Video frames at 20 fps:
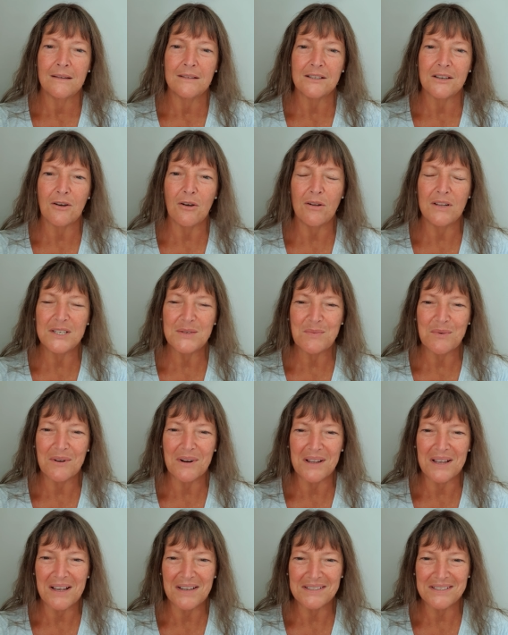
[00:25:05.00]
So, Holy Spirit,
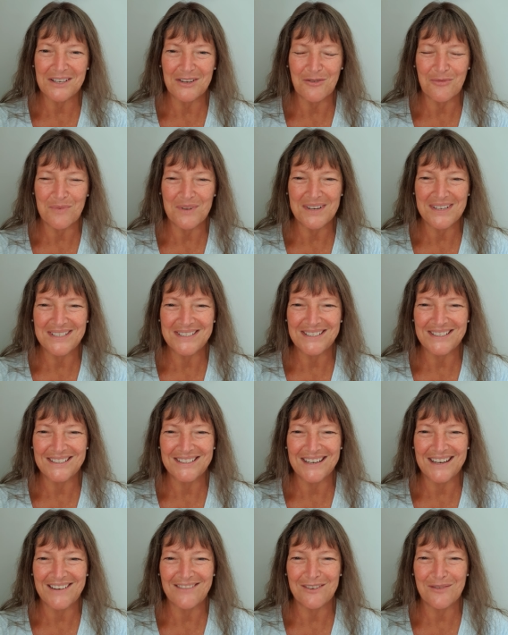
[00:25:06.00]
I ask that you minister
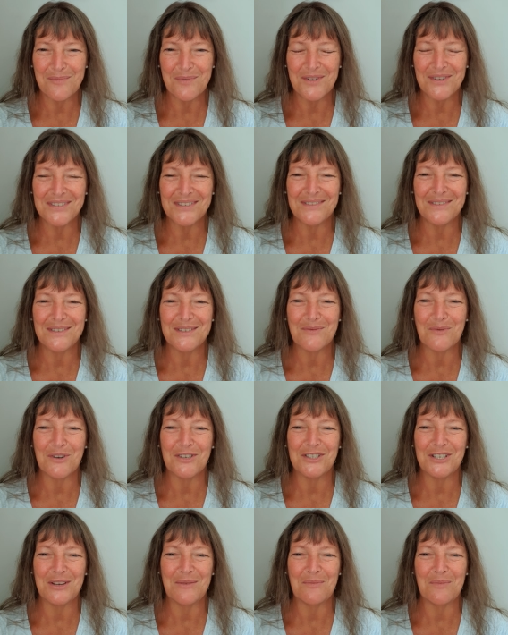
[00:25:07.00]
to every person who's
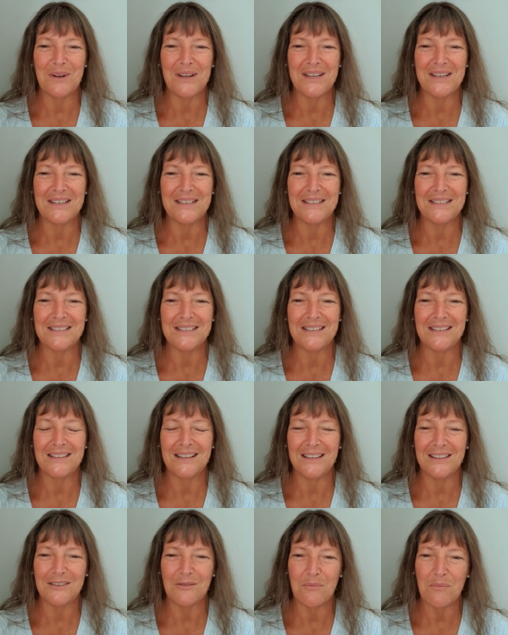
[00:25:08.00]
watching, please,
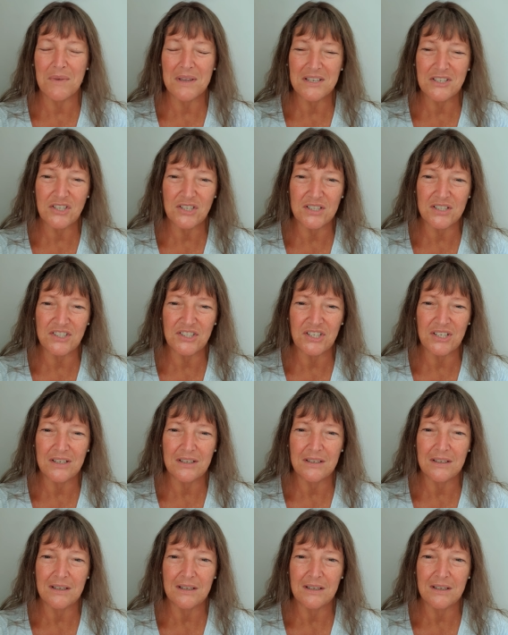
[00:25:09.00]
that the message